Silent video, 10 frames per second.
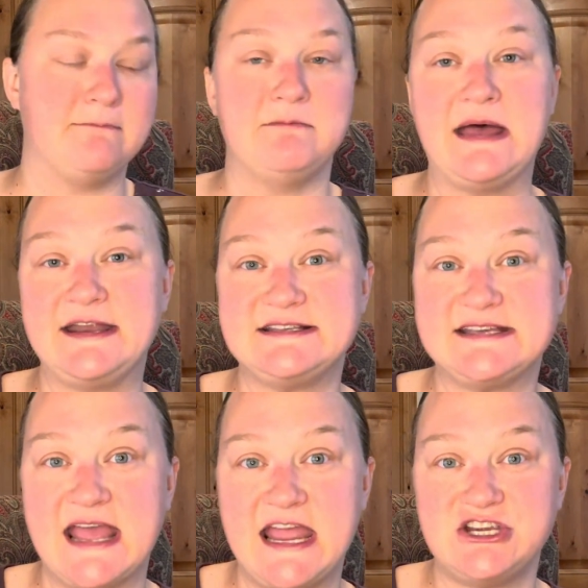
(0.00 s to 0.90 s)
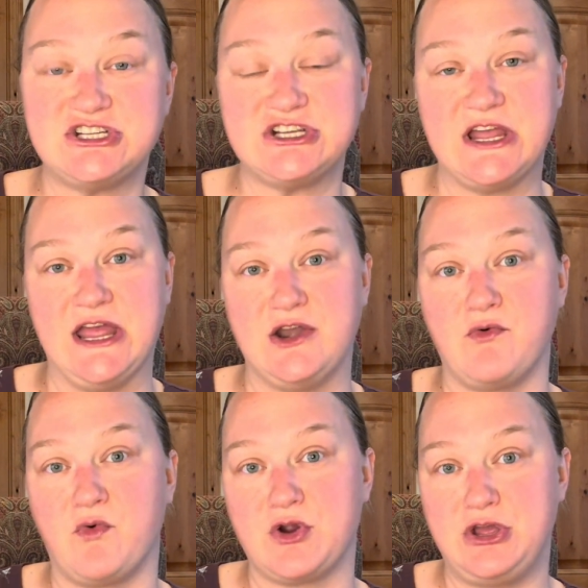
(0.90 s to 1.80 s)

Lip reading: meditation or